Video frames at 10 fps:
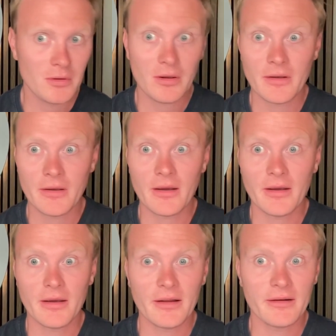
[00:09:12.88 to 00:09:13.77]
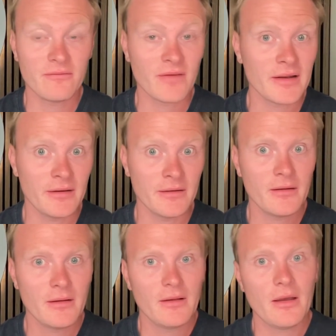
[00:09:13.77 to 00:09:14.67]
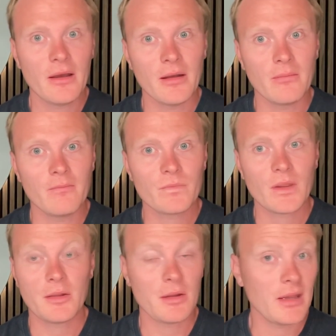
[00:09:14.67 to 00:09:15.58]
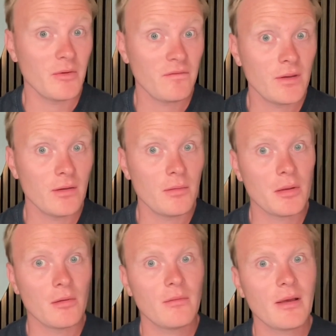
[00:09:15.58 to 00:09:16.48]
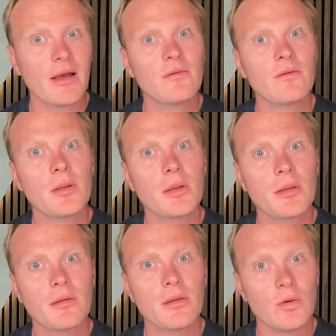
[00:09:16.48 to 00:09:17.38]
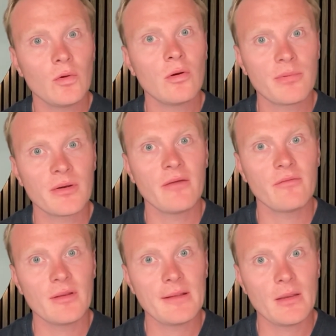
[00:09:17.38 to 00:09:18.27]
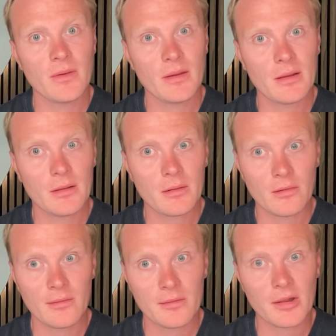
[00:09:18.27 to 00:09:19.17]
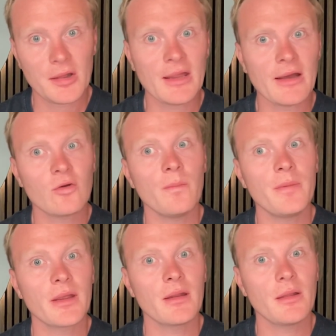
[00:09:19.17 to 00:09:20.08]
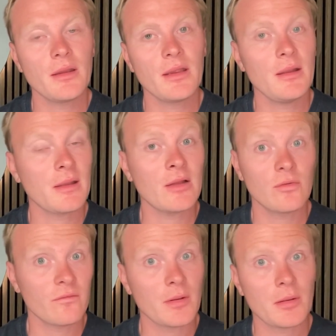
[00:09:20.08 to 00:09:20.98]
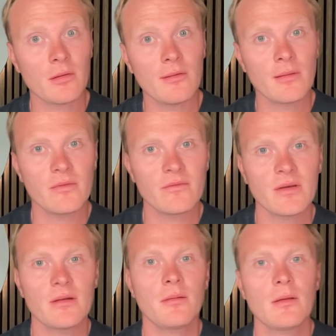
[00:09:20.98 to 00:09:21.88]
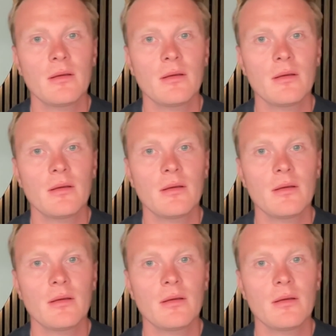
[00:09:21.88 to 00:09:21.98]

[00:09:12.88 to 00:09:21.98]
and Advania, to name a few. So how does your private GPT solution stack up against these and other solution providers?